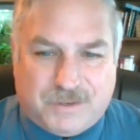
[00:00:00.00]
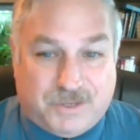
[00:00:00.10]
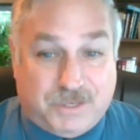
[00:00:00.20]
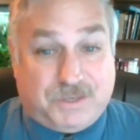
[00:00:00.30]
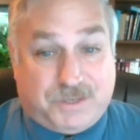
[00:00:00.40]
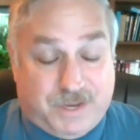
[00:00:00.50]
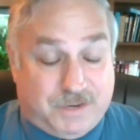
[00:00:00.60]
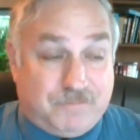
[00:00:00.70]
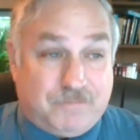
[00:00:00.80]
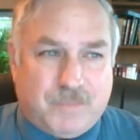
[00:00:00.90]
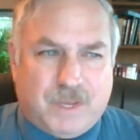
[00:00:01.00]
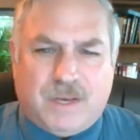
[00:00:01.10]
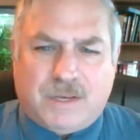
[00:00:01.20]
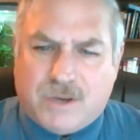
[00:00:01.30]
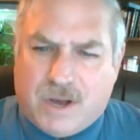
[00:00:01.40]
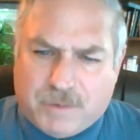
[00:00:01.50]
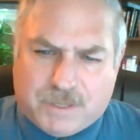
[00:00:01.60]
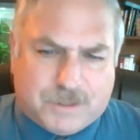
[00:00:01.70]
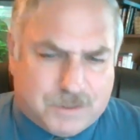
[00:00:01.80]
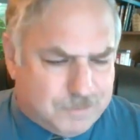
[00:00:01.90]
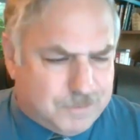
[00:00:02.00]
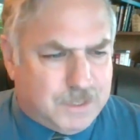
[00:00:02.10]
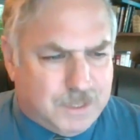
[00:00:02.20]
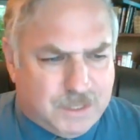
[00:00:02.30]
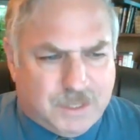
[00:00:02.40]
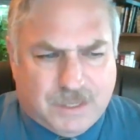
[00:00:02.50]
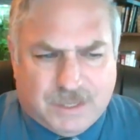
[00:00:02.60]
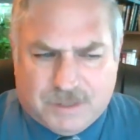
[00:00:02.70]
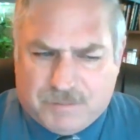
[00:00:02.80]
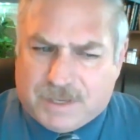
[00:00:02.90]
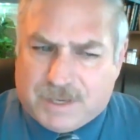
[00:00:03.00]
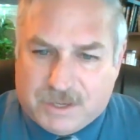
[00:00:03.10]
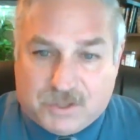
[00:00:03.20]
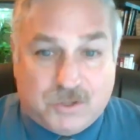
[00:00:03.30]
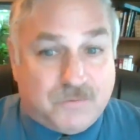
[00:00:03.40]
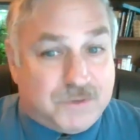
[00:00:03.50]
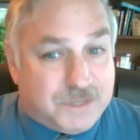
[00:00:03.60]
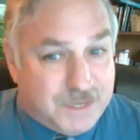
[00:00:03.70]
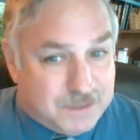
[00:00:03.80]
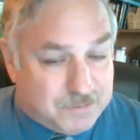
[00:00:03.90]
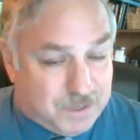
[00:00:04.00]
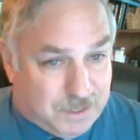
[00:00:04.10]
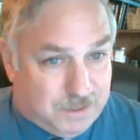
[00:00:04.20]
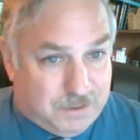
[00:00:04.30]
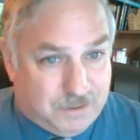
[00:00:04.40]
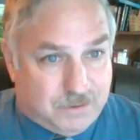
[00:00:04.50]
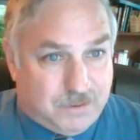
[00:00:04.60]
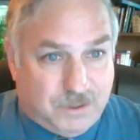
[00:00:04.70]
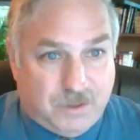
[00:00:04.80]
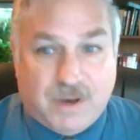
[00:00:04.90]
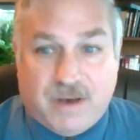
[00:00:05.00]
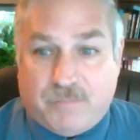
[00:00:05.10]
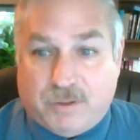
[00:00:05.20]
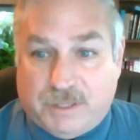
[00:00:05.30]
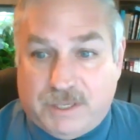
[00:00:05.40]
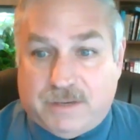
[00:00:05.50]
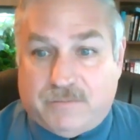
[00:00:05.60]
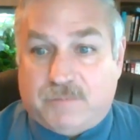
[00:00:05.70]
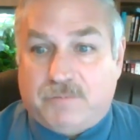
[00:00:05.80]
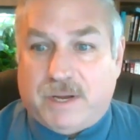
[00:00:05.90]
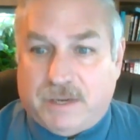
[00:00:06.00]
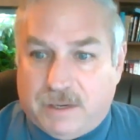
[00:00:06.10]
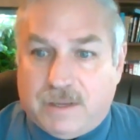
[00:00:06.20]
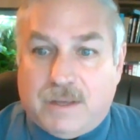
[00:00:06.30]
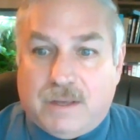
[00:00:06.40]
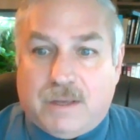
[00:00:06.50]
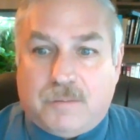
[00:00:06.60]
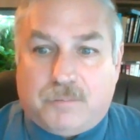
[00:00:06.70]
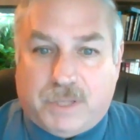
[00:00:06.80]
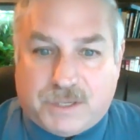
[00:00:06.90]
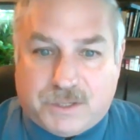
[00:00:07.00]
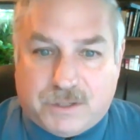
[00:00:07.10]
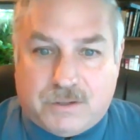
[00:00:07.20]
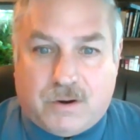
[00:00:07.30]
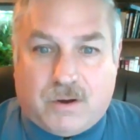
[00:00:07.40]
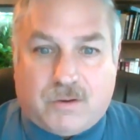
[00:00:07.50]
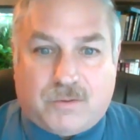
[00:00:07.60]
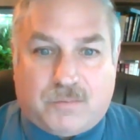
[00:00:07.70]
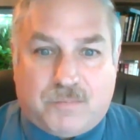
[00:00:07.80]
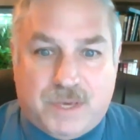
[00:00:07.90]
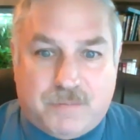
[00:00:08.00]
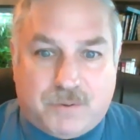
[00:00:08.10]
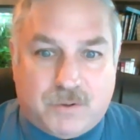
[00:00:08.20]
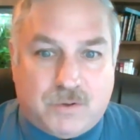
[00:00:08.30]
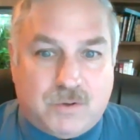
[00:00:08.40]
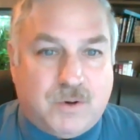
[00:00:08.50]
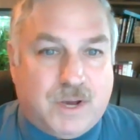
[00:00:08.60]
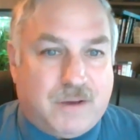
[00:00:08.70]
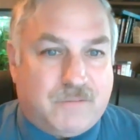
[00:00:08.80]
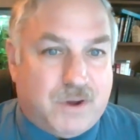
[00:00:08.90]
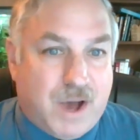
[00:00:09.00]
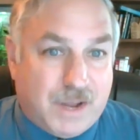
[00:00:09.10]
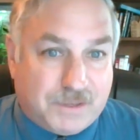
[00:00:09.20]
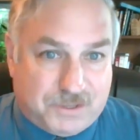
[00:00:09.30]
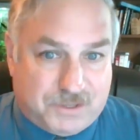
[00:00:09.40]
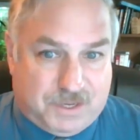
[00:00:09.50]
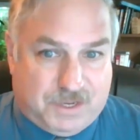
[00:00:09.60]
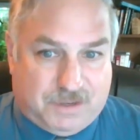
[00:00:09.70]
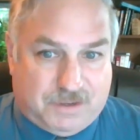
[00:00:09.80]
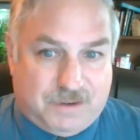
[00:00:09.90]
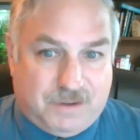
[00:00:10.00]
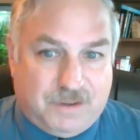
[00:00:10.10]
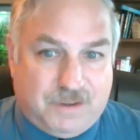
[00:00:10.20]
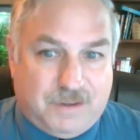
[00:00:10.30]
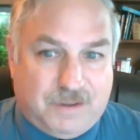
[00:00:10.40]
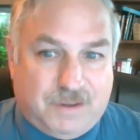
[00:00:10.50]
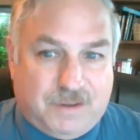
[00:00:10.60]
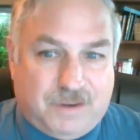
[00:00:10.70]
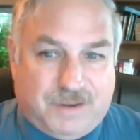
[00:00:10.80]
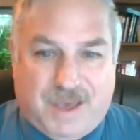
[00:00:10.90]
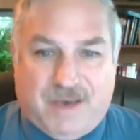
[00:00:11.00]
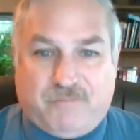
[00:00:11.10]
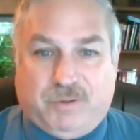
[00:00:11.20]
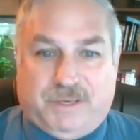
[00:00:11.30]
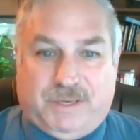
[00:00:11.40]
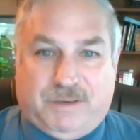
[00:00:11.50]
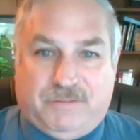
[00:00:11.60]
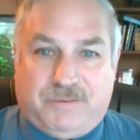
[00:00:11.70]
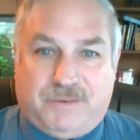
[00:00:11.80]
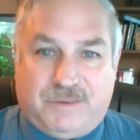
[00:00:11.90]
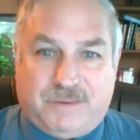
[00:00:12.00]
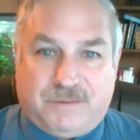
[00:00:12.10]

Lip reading: Jesus said, "Thomas, because you've seen me, you have believed, but blessed are the people who have not seen and have believed."